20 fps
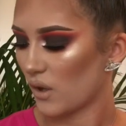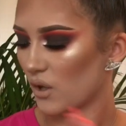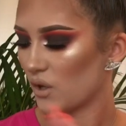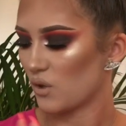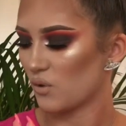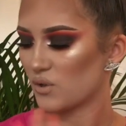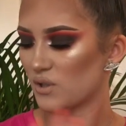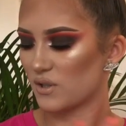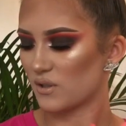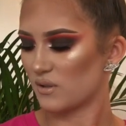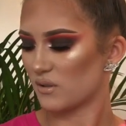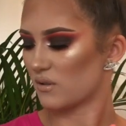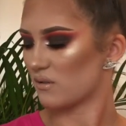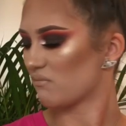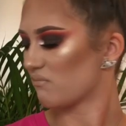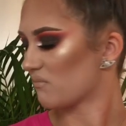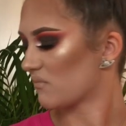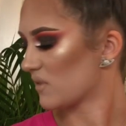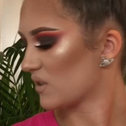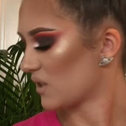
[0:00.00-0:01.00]
You'll
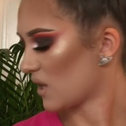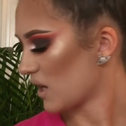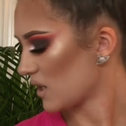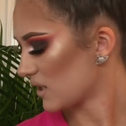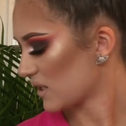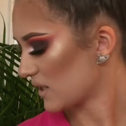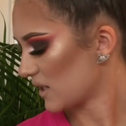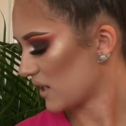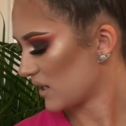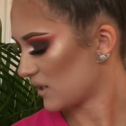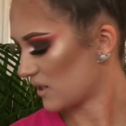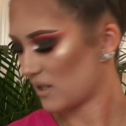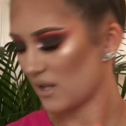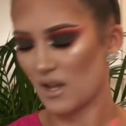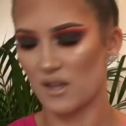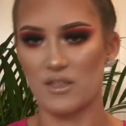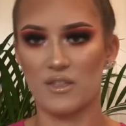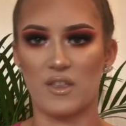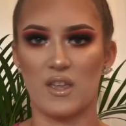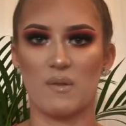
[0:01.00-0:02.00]
start to see
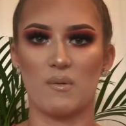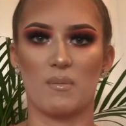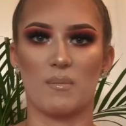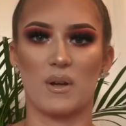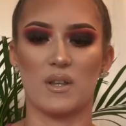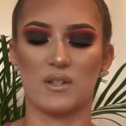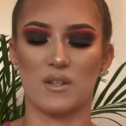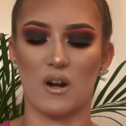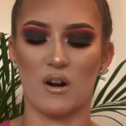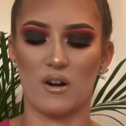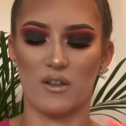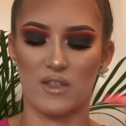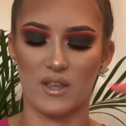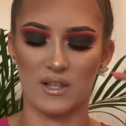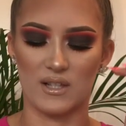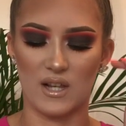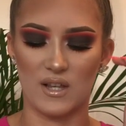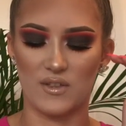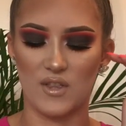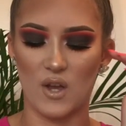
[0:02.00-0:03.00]
a theme with my Zara
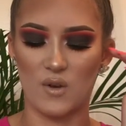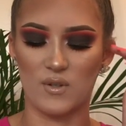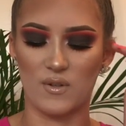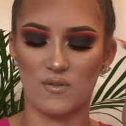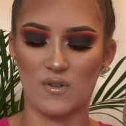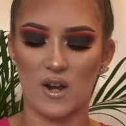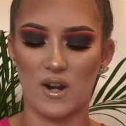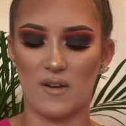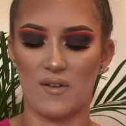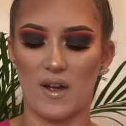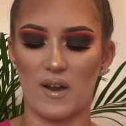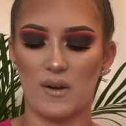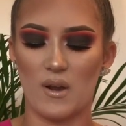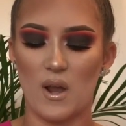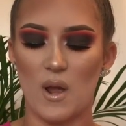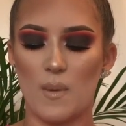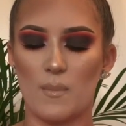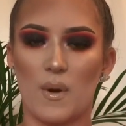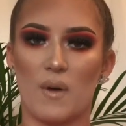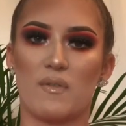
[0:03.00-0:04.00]
things. Like, those have kind of had
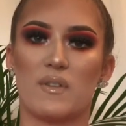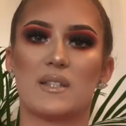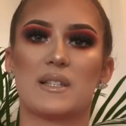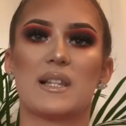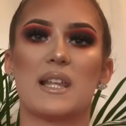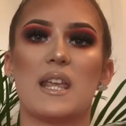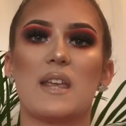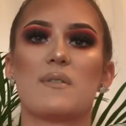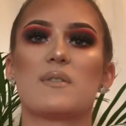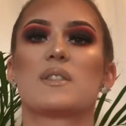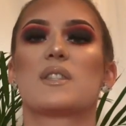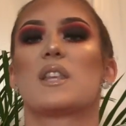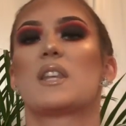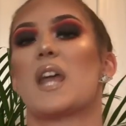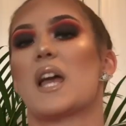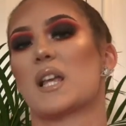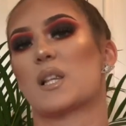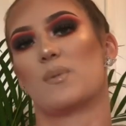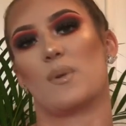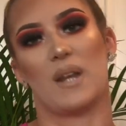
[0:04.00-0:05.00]
puffy sleeves. The
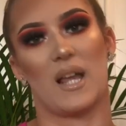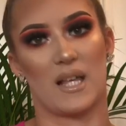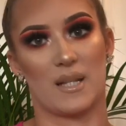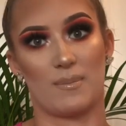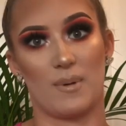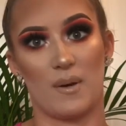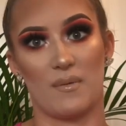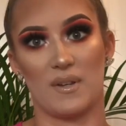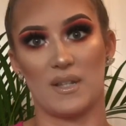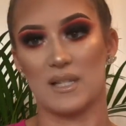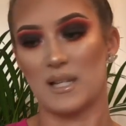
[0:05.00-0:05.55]
next one has puffy